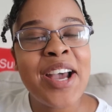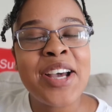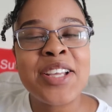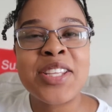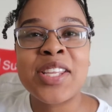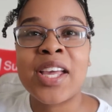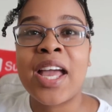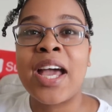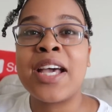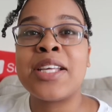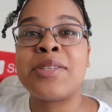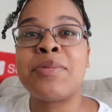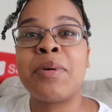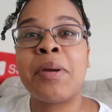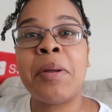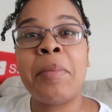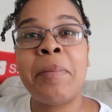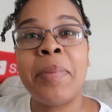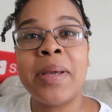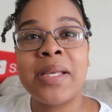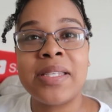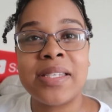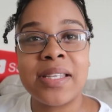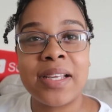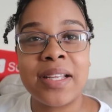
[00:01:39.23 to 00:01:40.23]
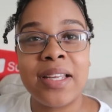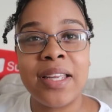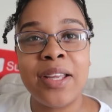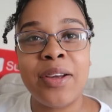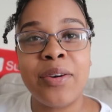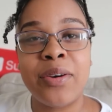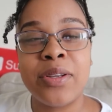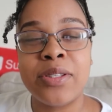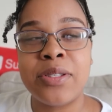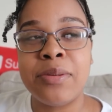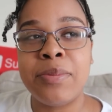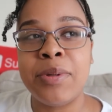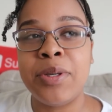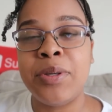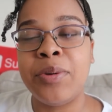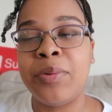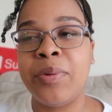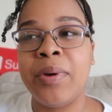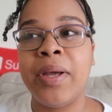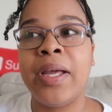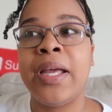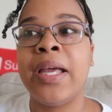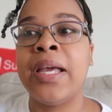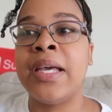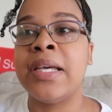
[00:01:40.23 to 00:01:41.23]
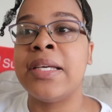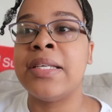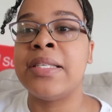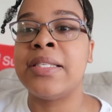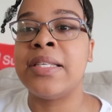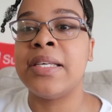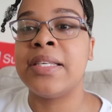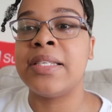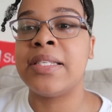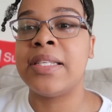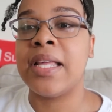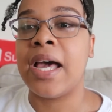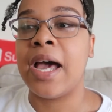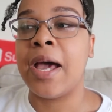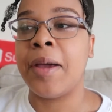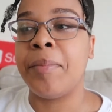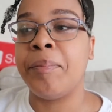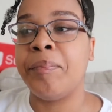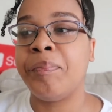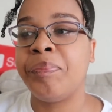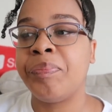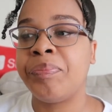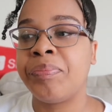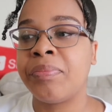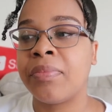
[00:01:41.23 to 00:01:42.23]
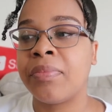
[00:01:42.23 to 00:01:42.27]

So guys, what I'm basically going to be doing is that